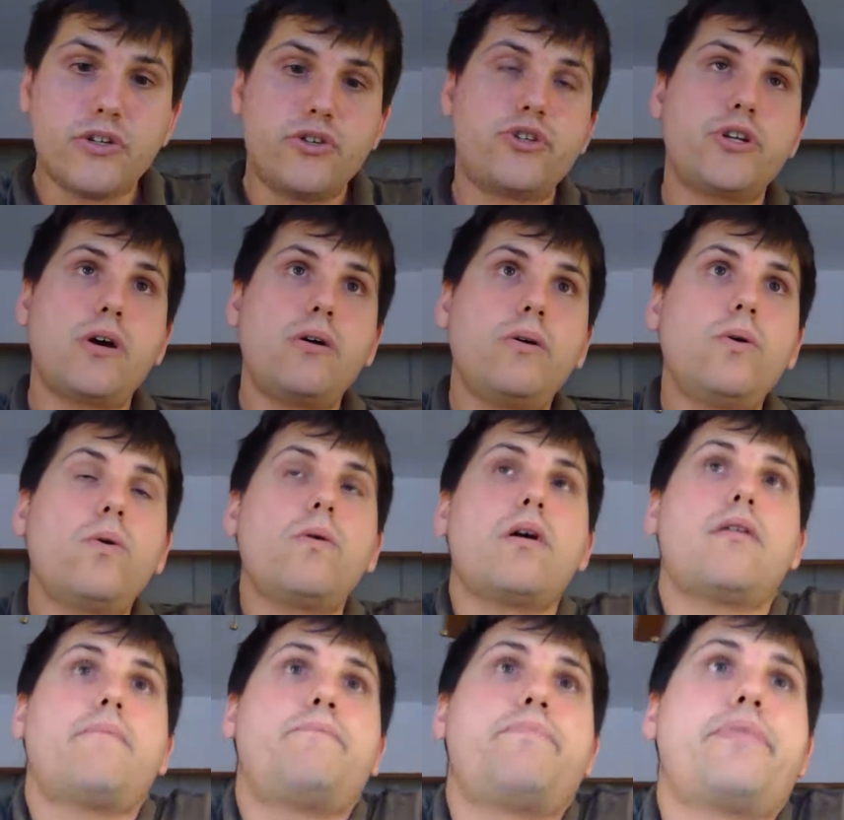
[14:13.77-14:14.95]

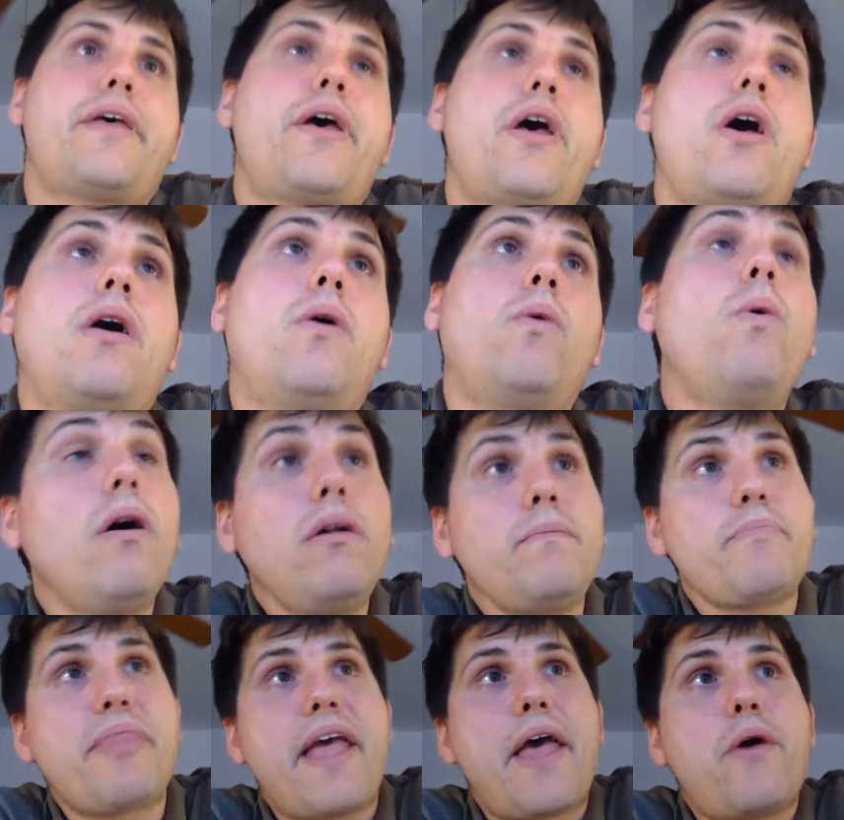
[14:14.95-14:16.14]
So, well,
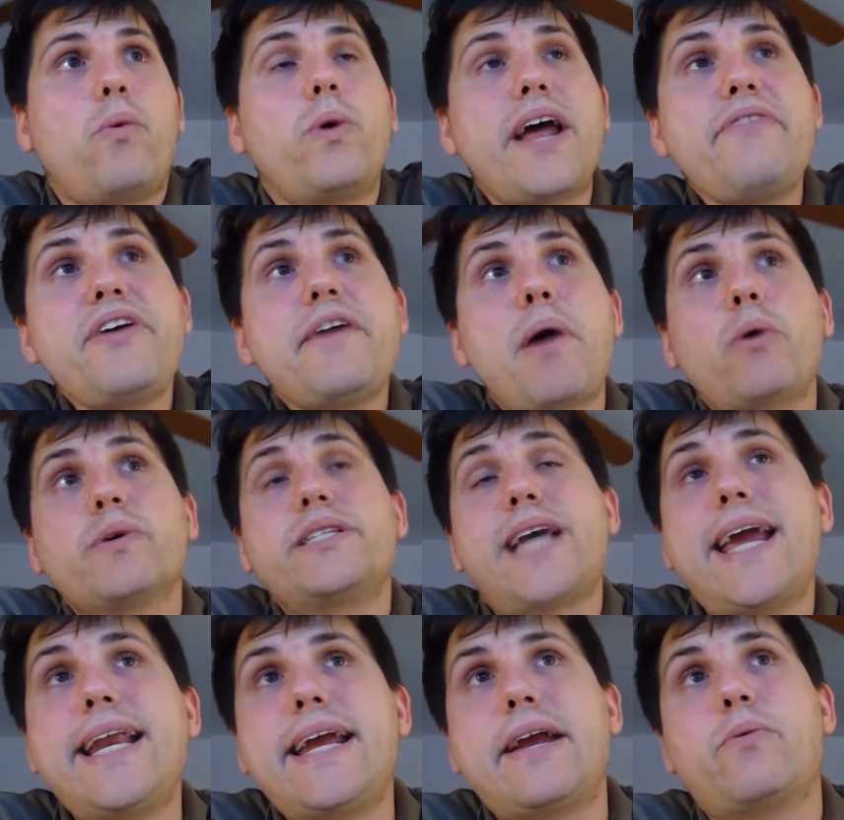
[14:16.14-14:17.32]
when I think about
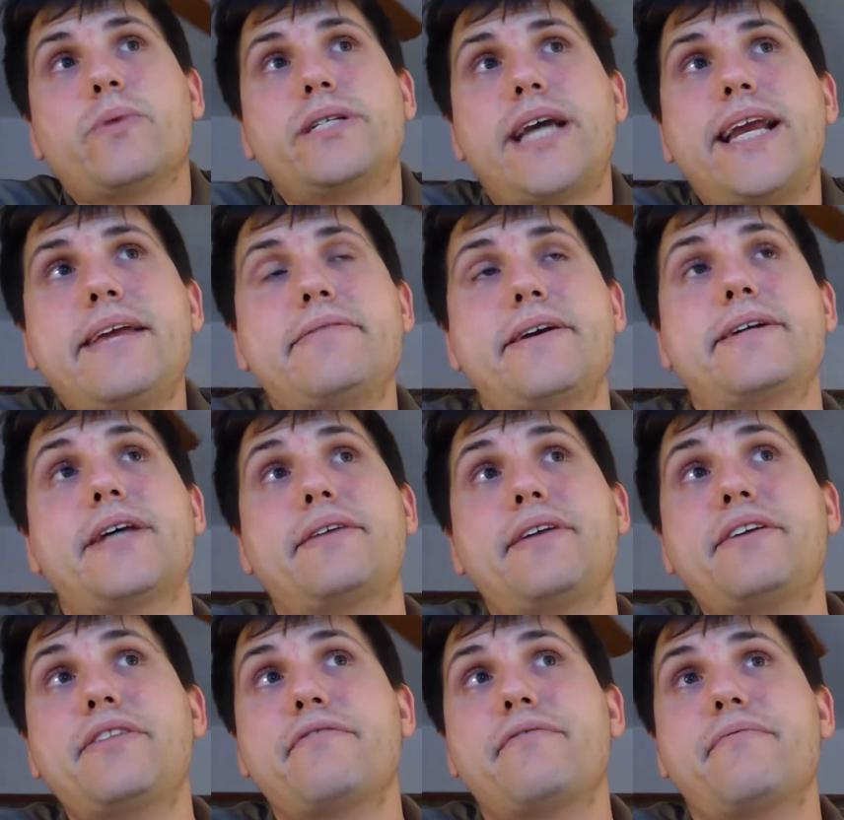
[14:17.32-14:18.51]
retaining things, I
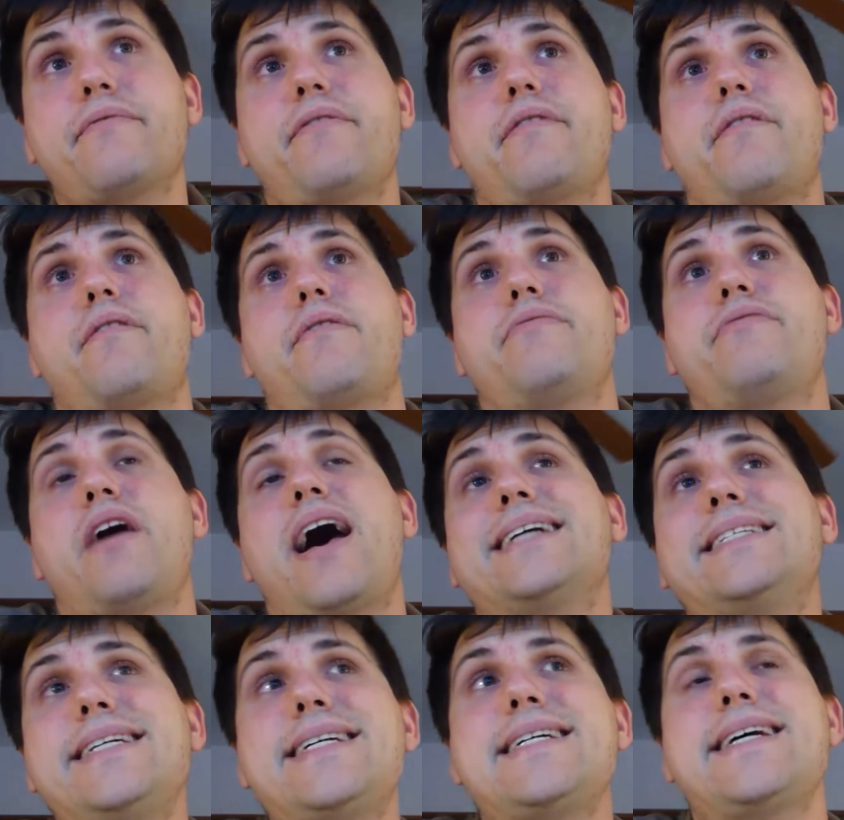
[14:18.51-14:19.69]
think the
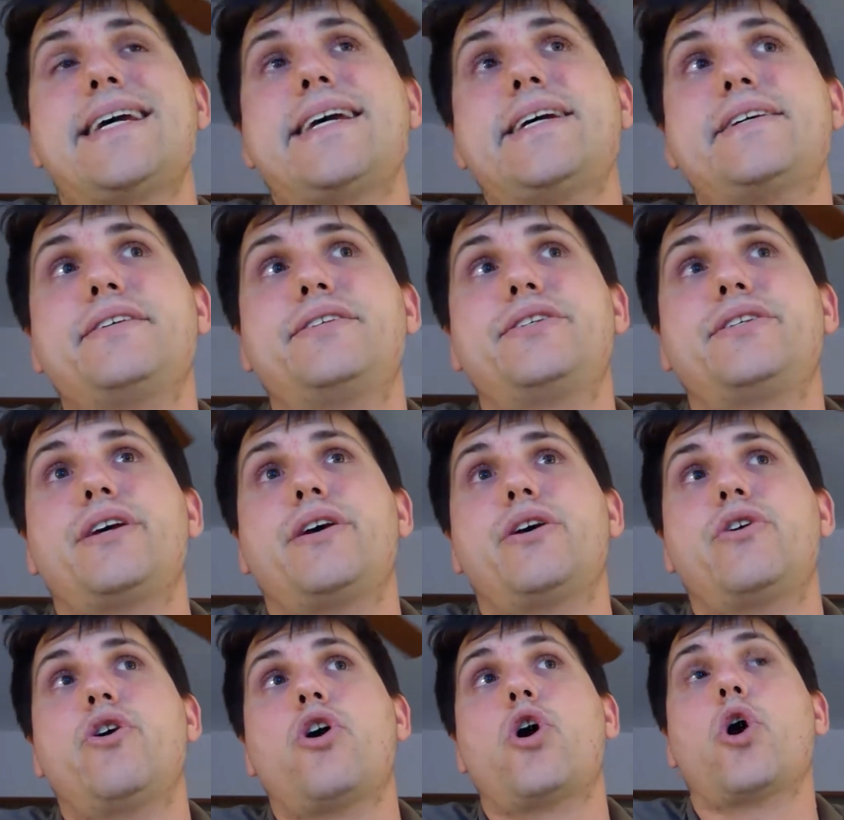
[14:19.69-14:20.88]
idea is
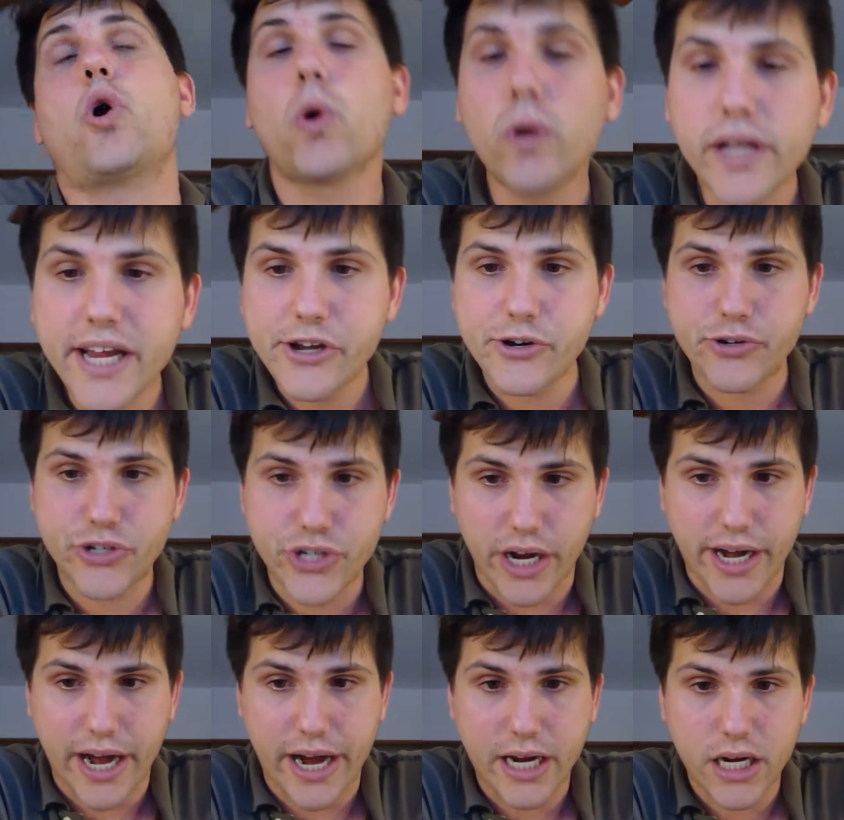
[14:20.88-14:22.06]
early in your
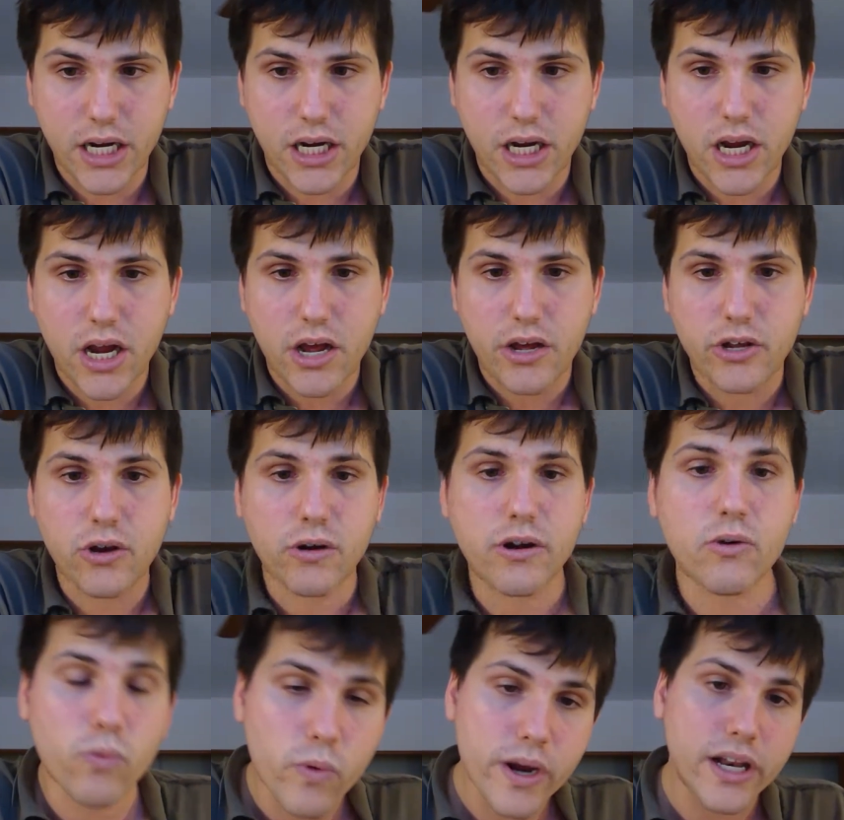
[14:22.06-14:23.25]
studying,
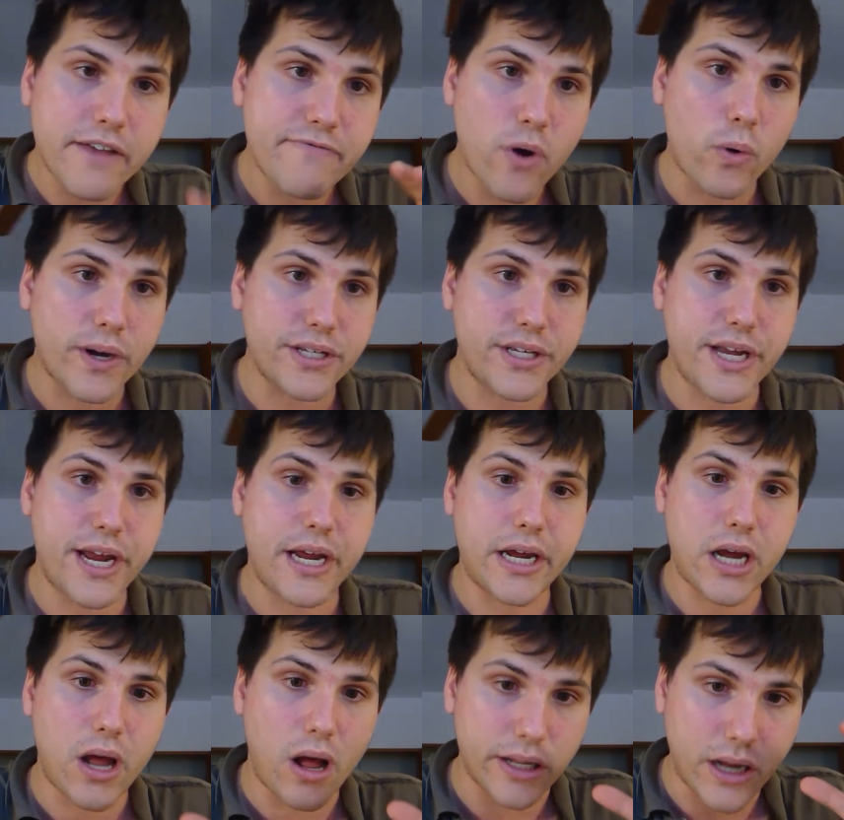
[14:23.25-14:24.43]
you're really
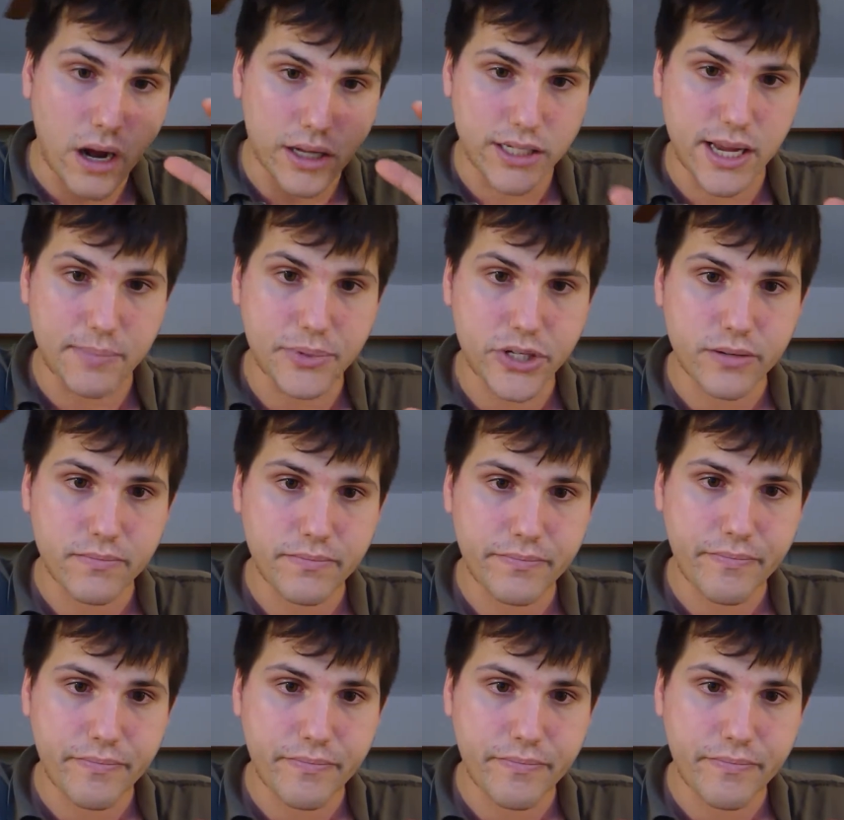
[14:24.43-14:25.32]
focusing on concepts,